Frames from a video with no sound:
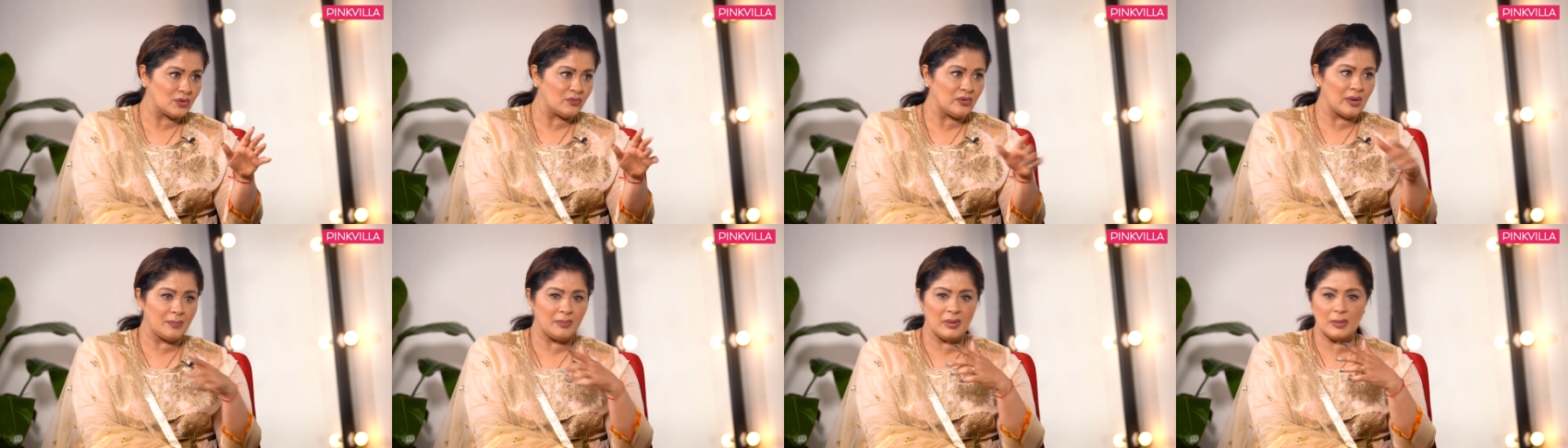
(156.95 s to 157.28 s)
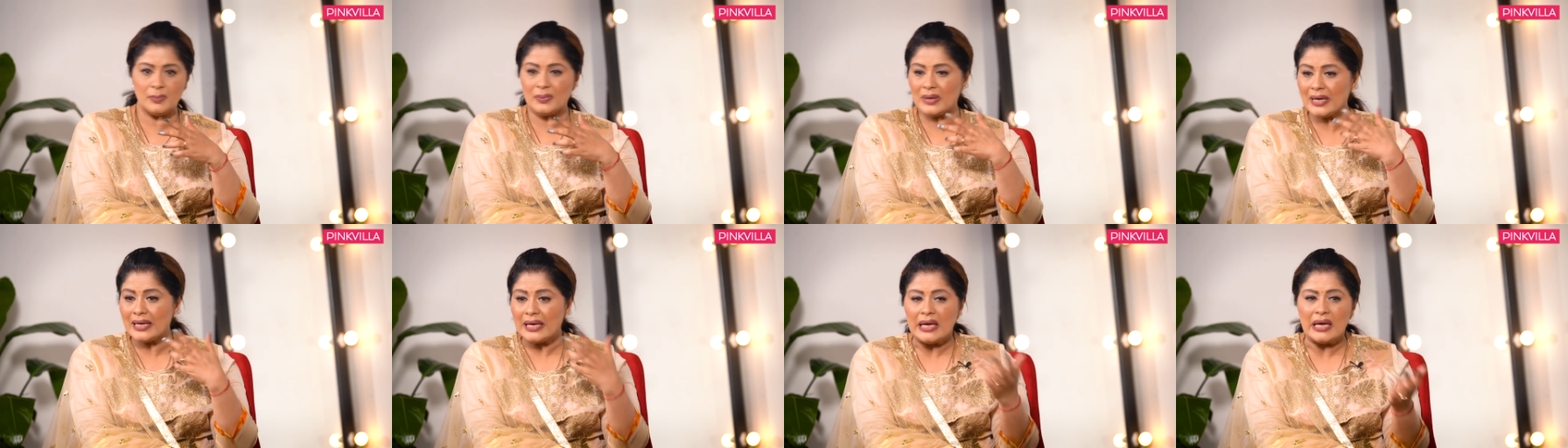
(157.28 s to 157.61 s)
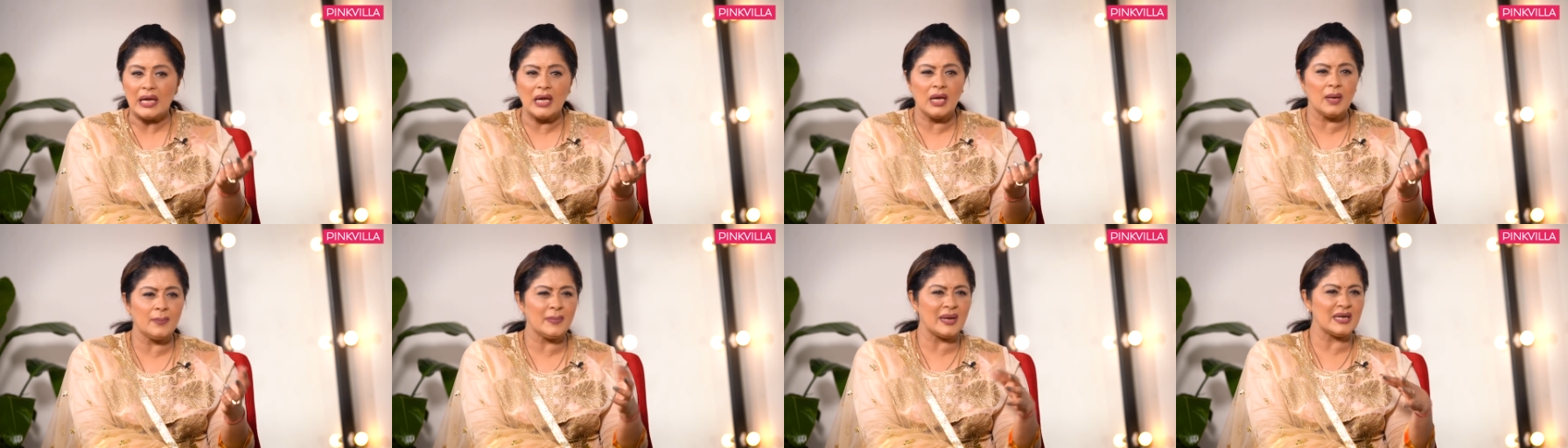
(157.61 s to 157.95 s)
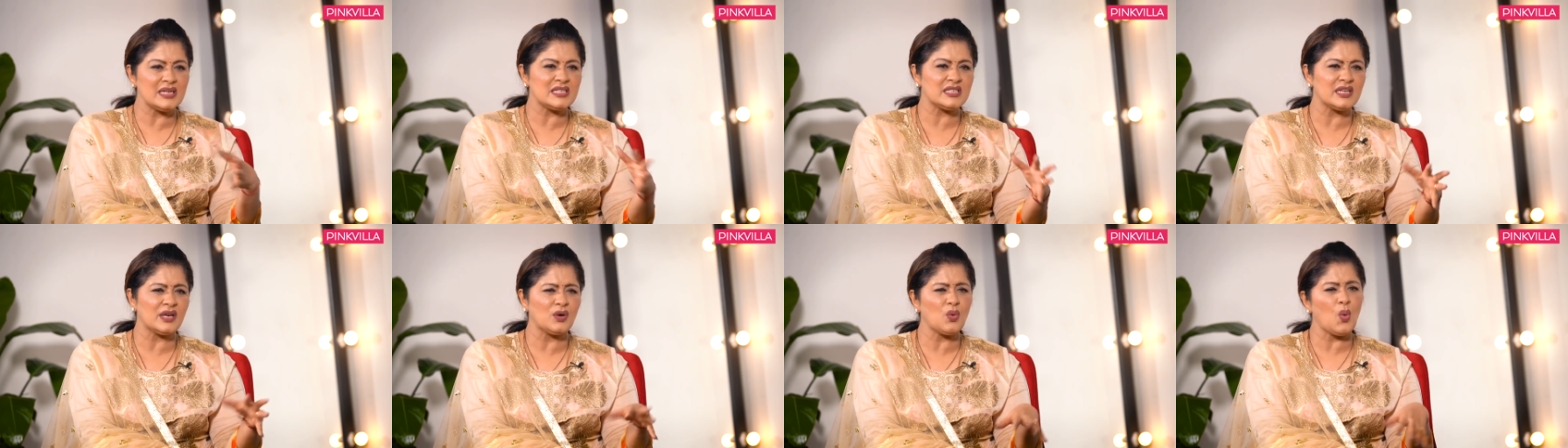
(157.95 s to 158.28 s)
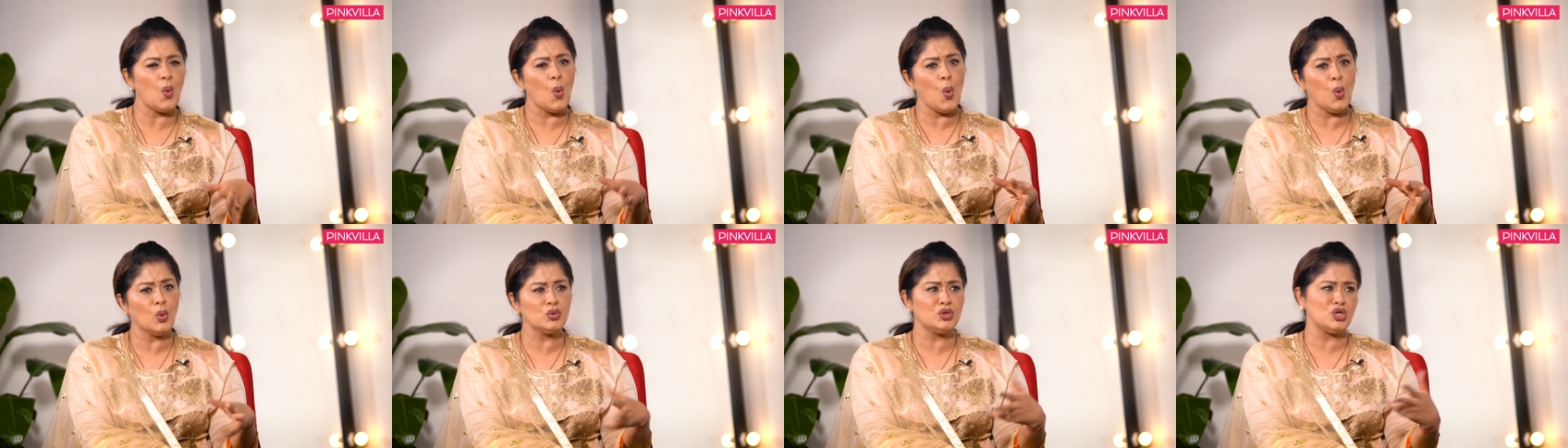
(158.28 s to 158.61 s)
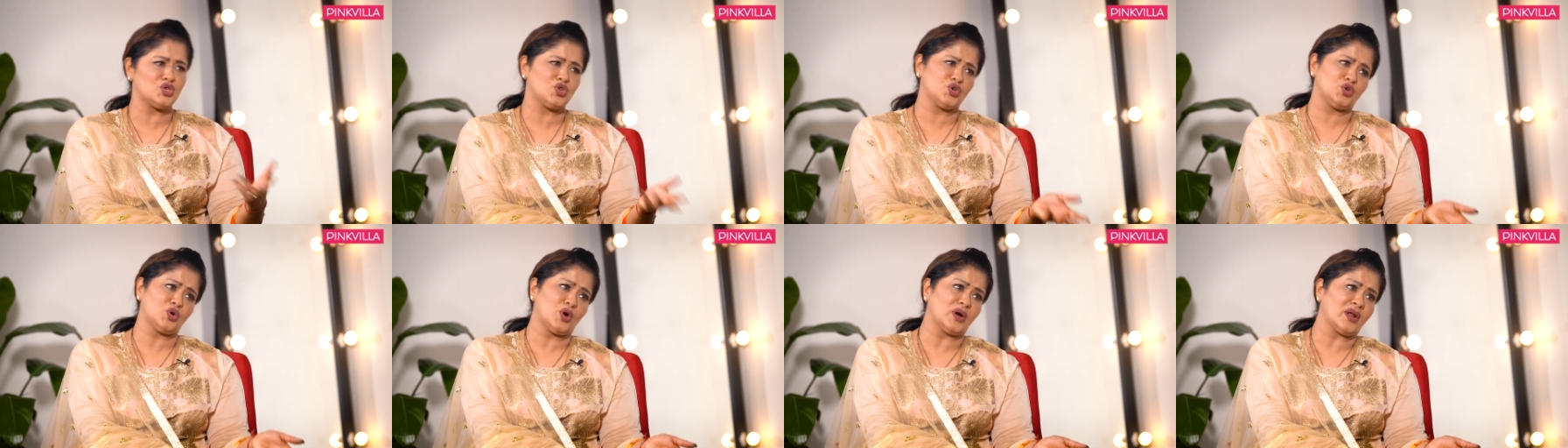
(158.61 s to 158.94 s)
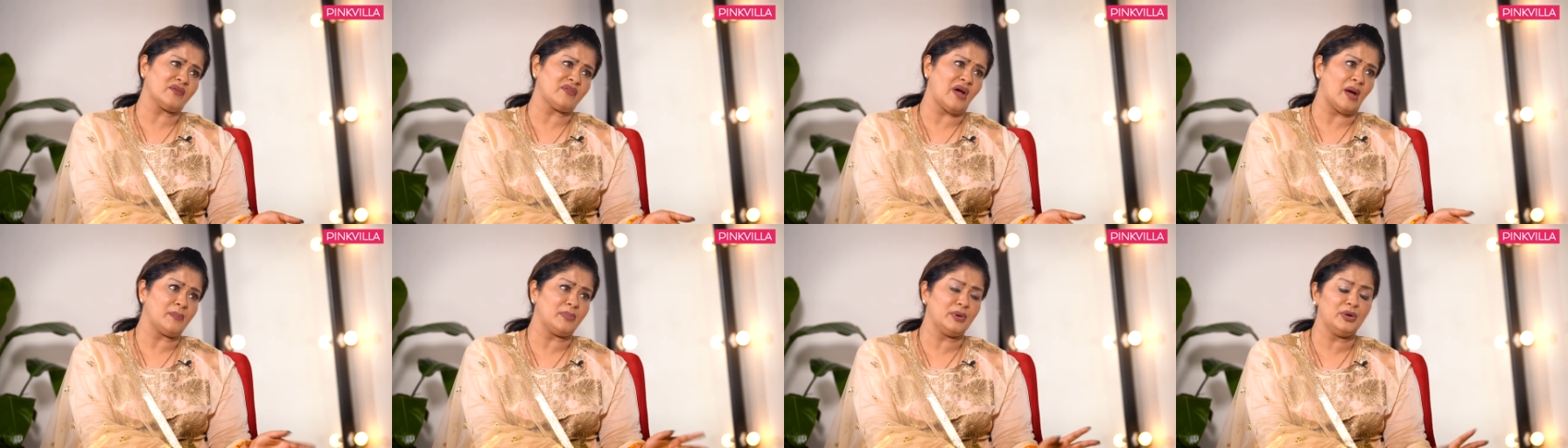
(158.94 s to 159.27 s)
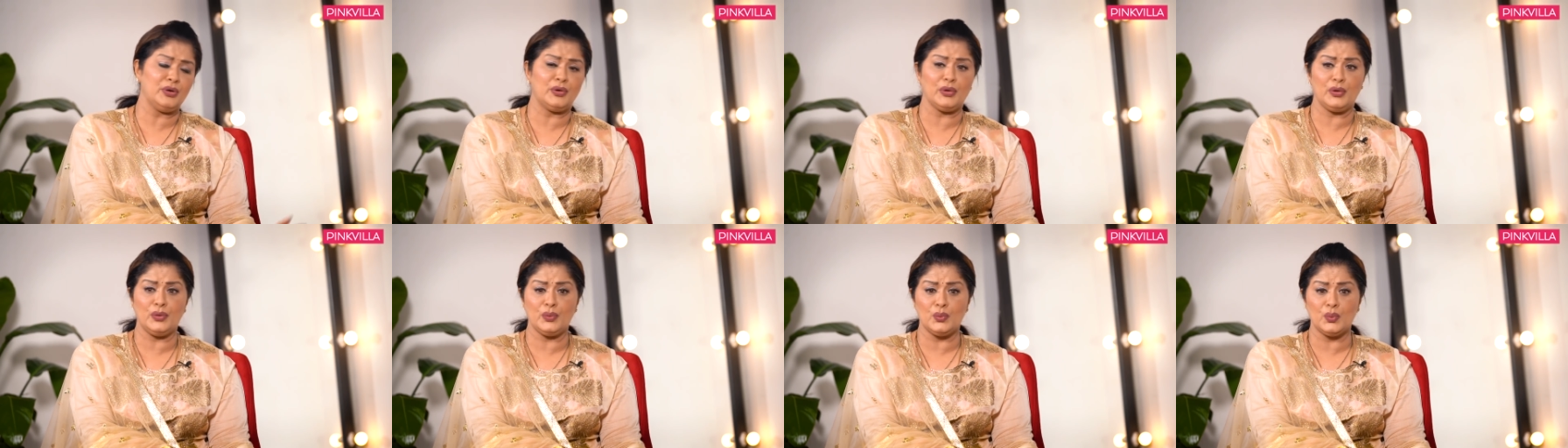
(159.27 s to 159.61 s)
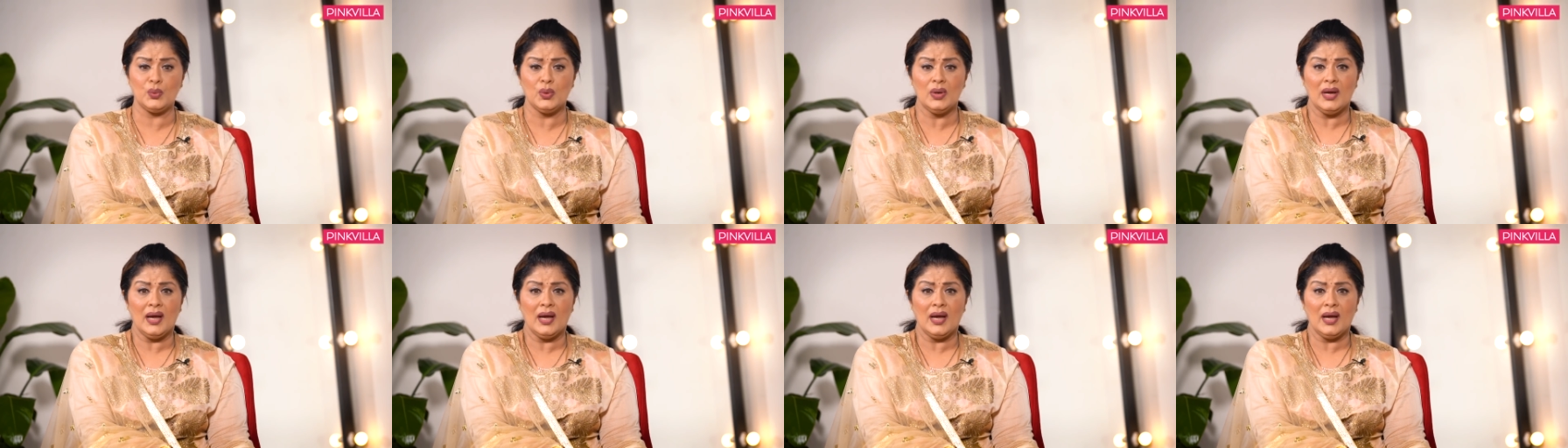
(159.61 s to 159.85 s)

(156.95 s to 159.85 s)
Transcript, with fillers: where people came and said, Oh, this should not have happened to you.